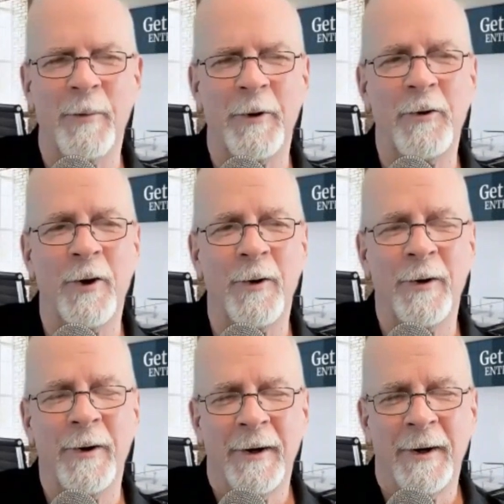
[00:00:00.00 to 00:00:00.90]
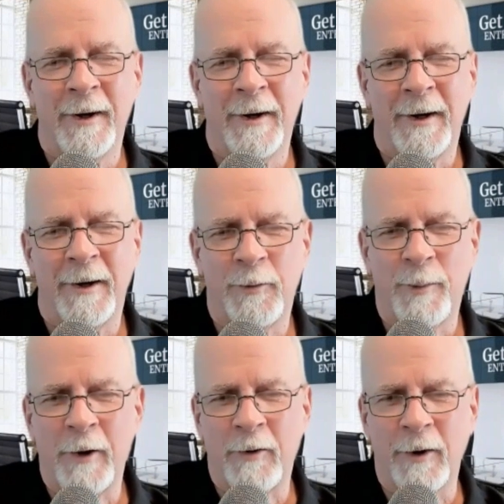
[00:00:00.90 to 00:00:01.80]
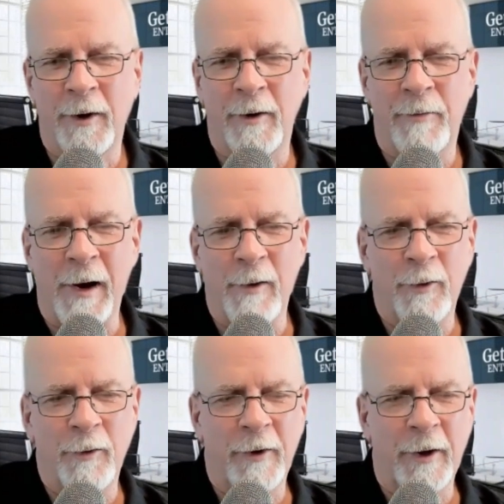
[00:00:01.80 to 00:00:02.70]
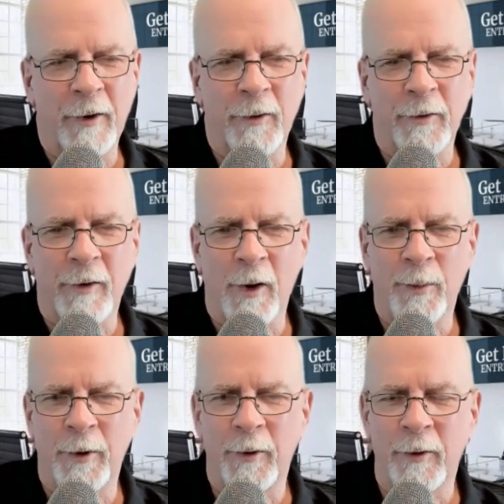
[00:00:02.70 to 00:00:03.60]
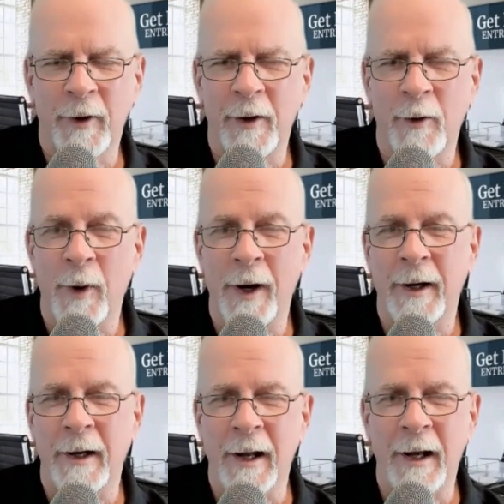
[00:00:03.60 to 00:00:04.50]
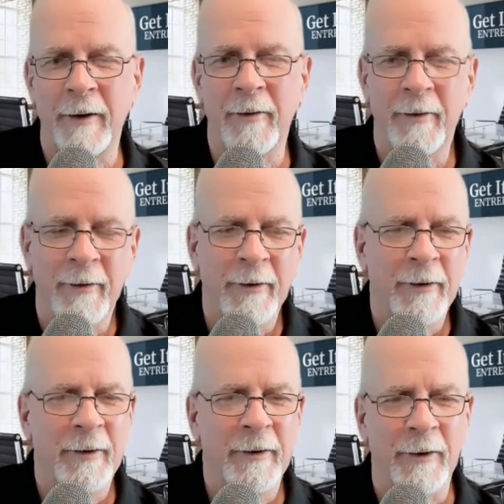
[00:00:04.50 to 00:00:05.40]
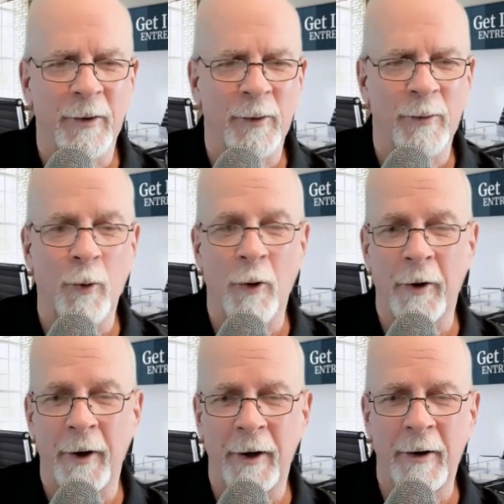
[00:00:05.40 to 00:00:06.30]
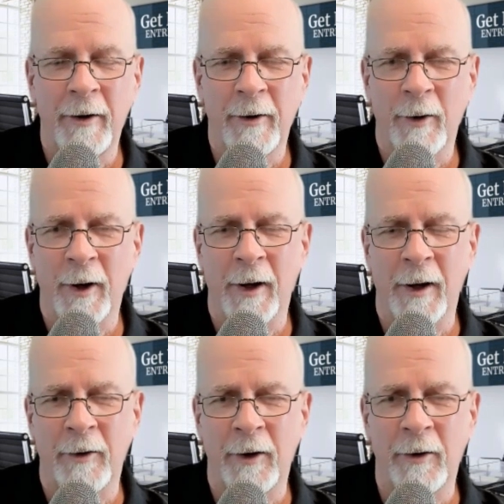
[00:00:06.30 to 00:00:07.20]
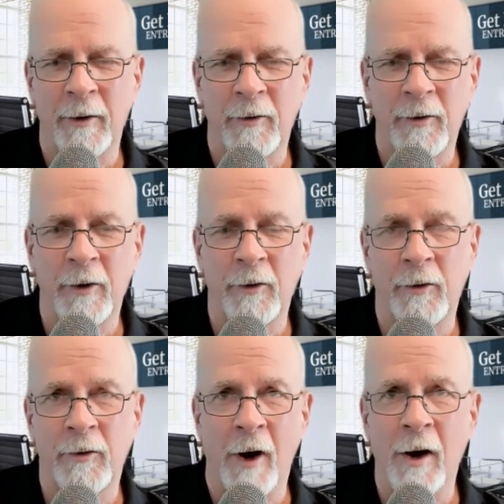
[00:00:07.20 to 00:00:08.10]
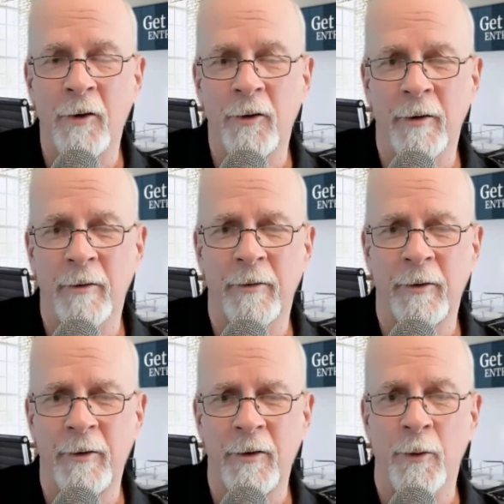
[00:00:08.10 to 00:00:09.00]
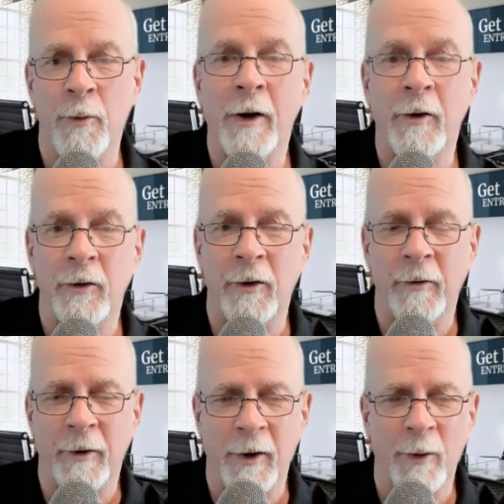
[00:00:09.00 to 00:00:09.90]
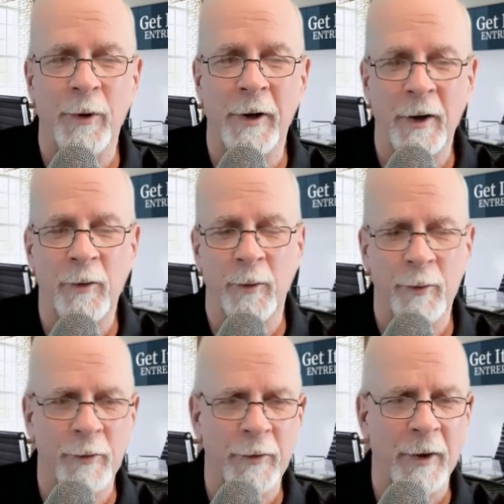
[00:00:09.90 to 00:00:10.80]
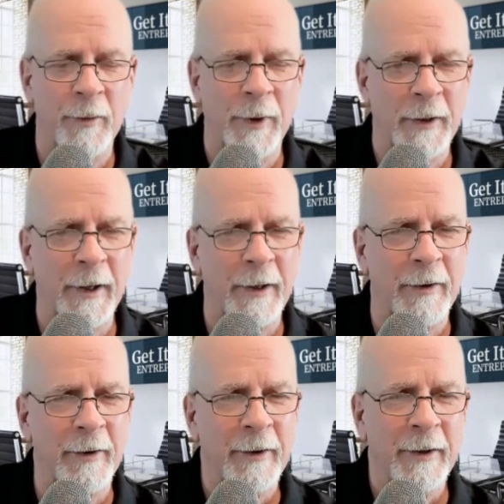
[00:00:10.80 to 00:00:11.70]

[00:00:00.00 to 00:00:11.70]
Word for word: But, you know, especially founders, C E Os of companies who lay awake at night, uh, worried, uh, in, in charge of direction of the companies, which we'll talk about later.